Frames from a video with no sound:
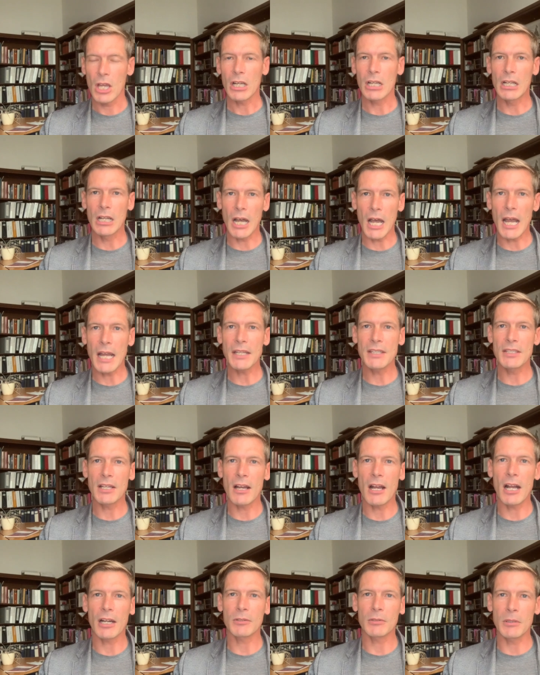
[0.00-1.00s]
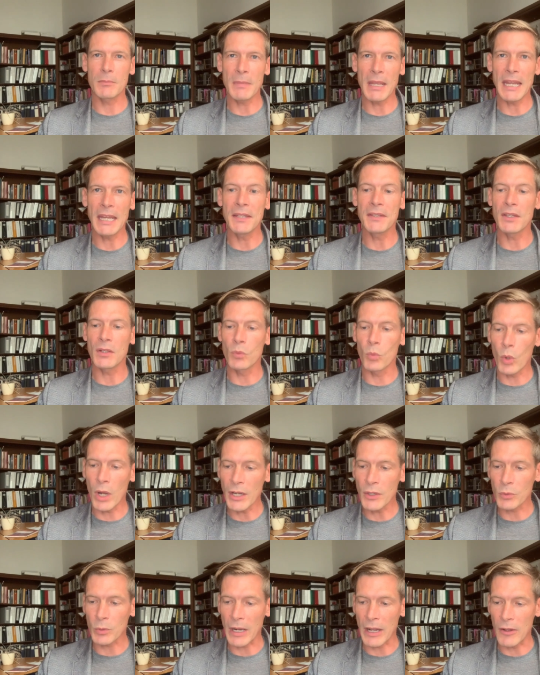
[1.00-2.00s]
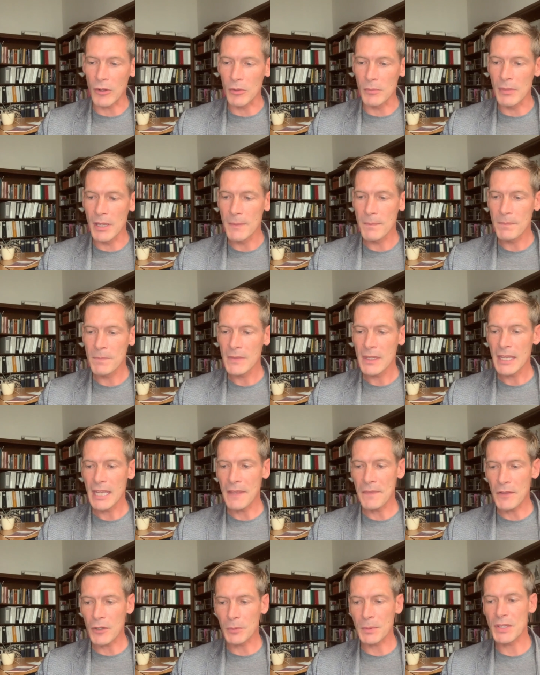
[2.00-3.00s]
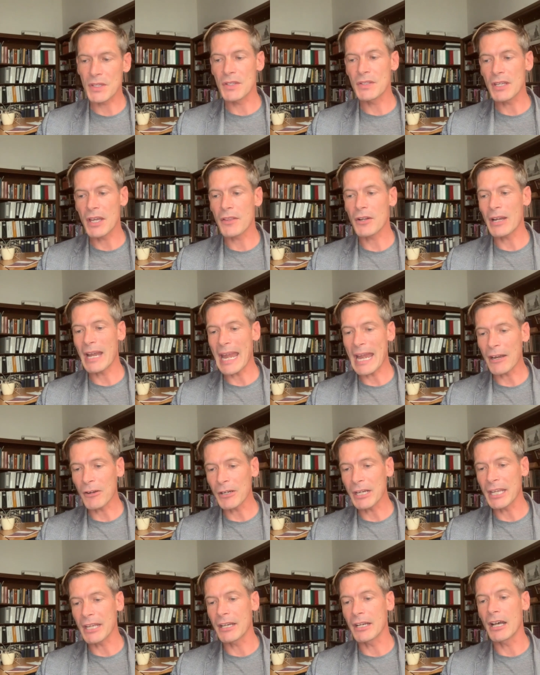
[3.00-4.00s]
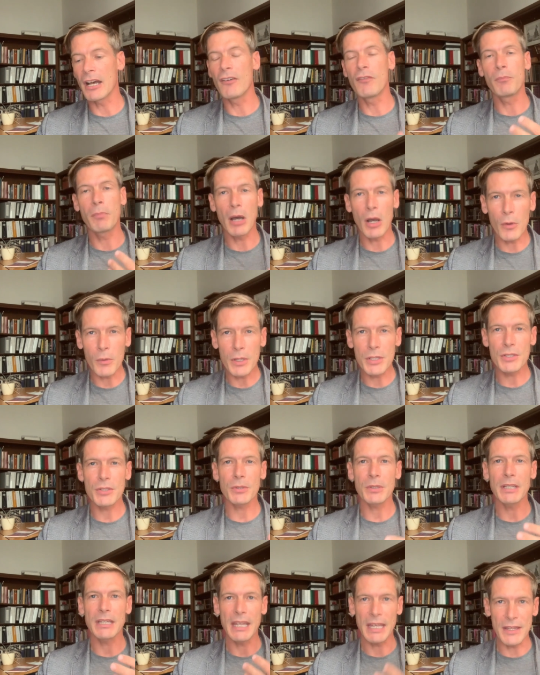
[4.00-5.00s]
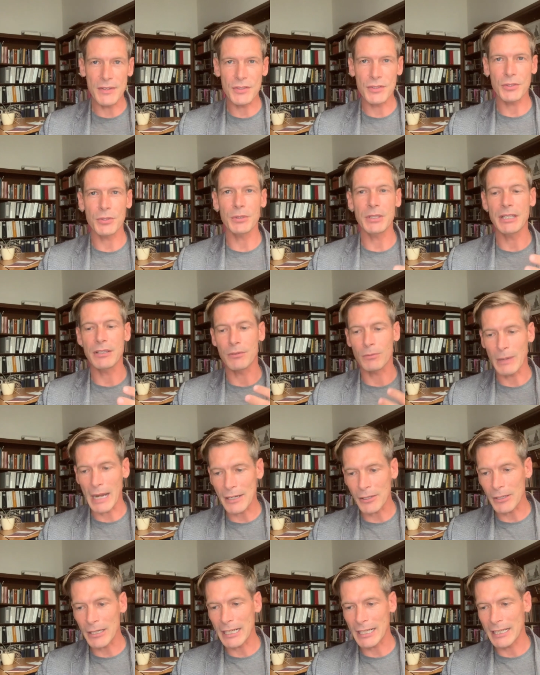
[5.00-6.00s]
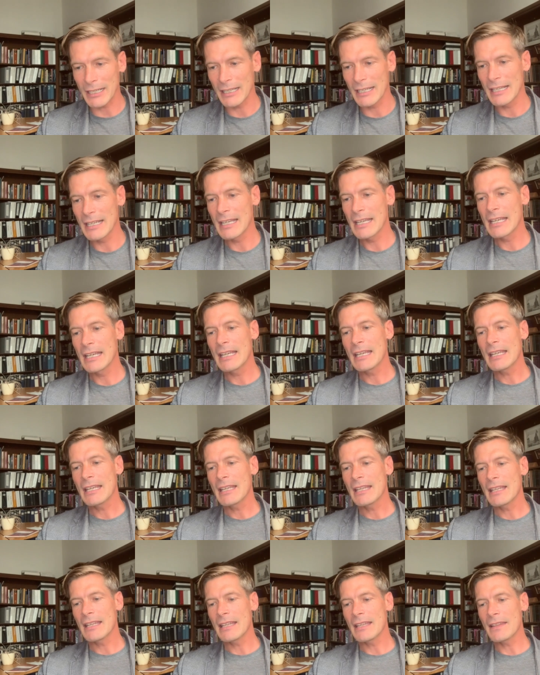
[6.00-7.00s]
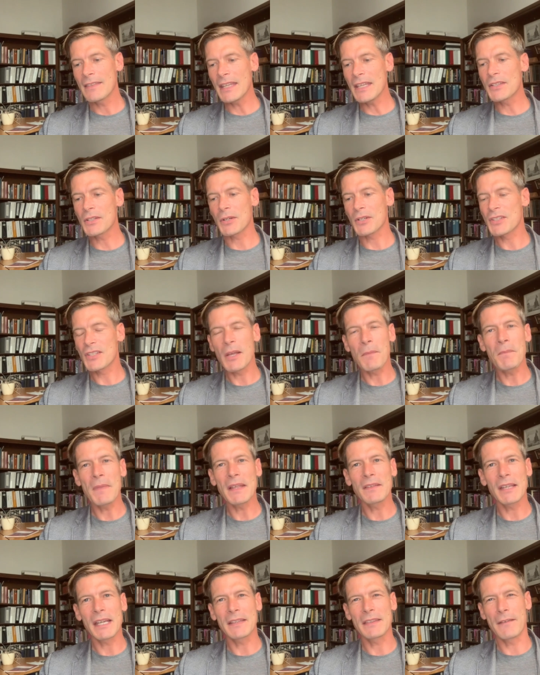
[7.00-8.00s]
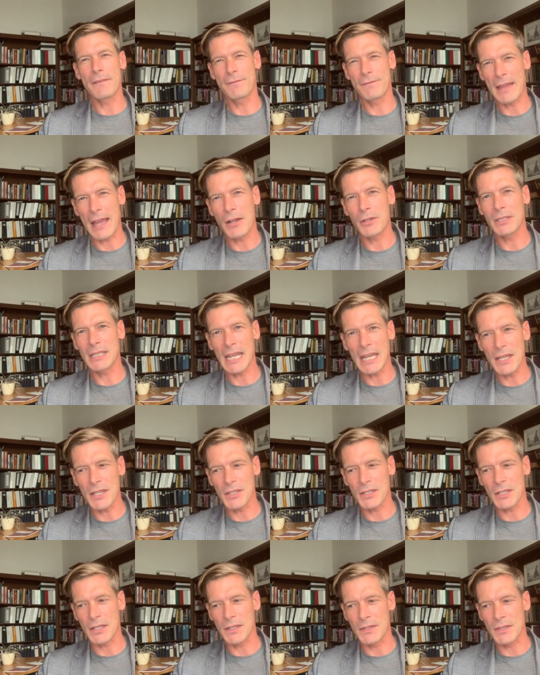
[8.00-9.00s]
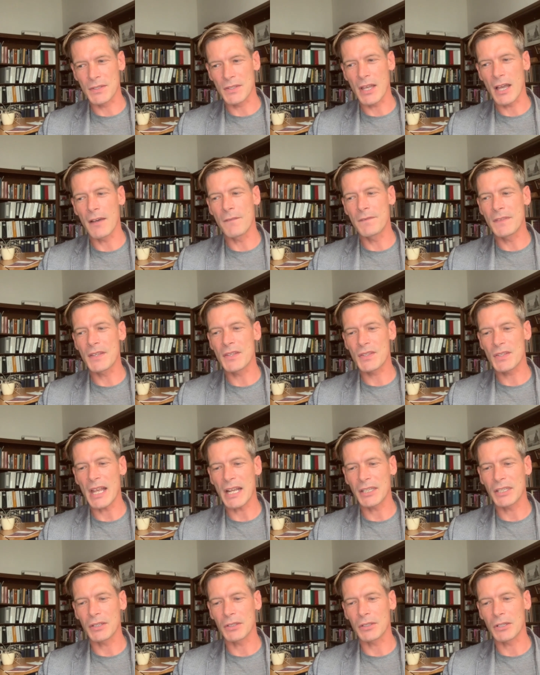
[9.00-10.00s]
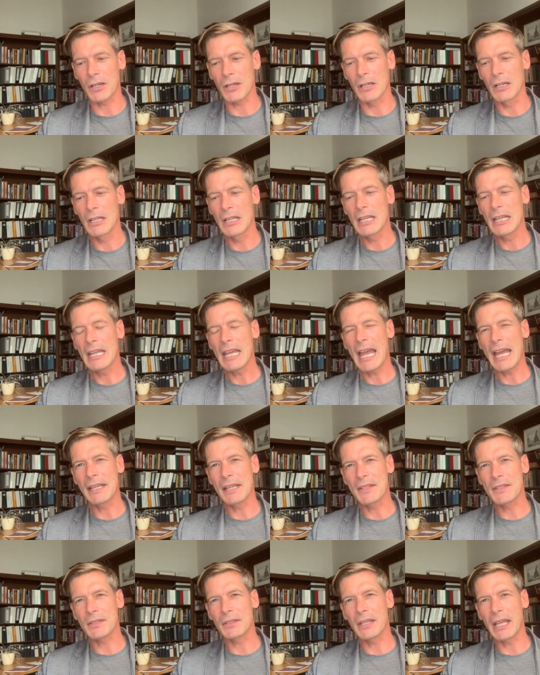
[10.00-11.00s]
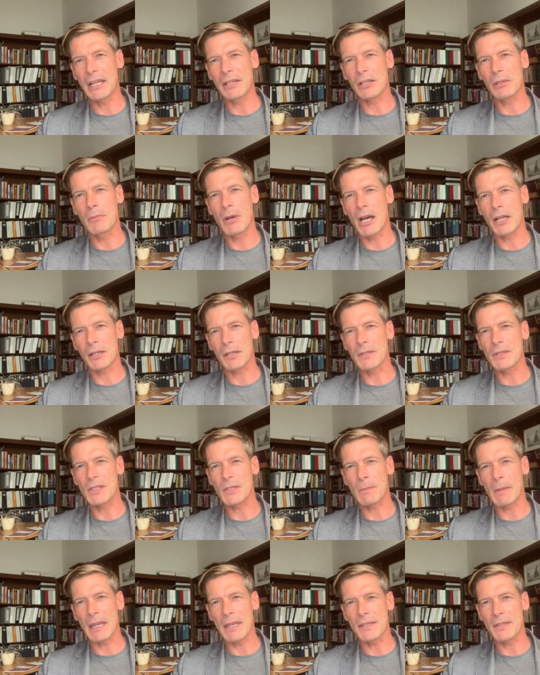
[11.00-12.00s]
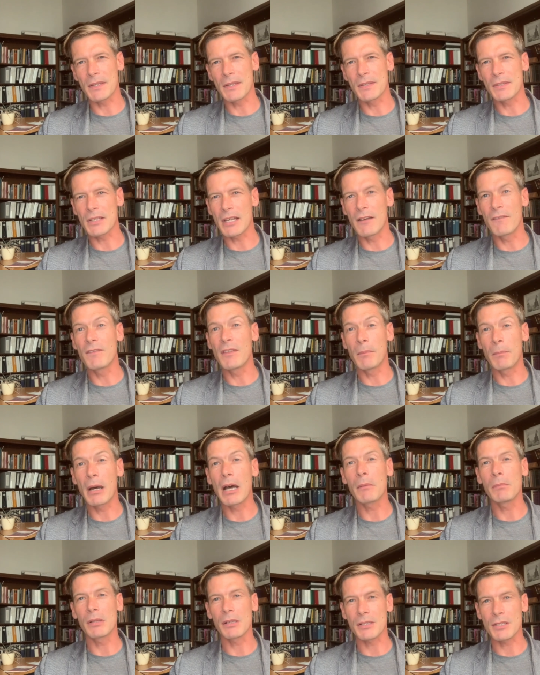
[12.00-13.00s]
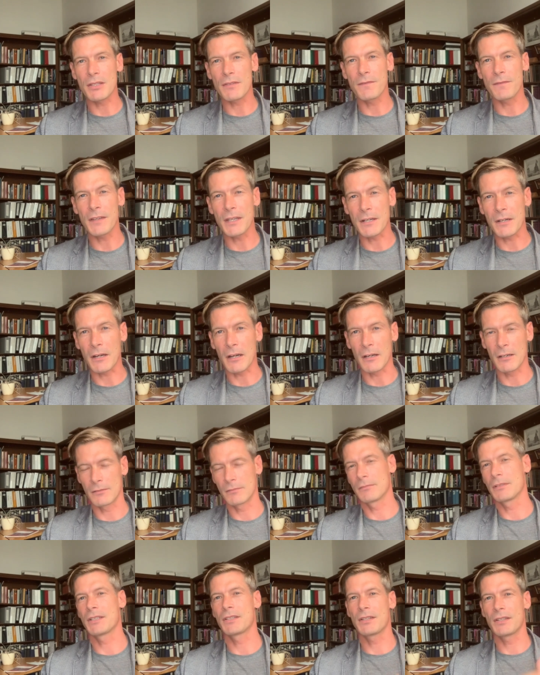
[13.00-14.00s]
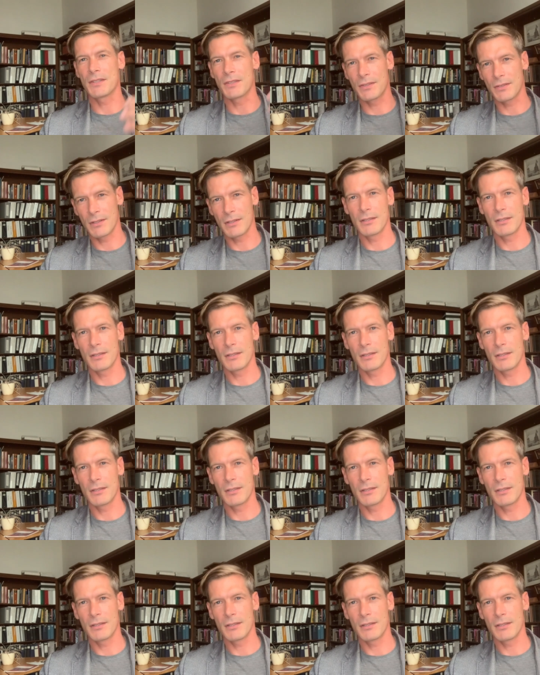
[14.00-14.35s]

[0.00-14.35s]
God talk remained in one realm, and there was another area of poetry, history, rhetoric. These are something like the foundations of the secular and its later modern spaces of the public sphere, which is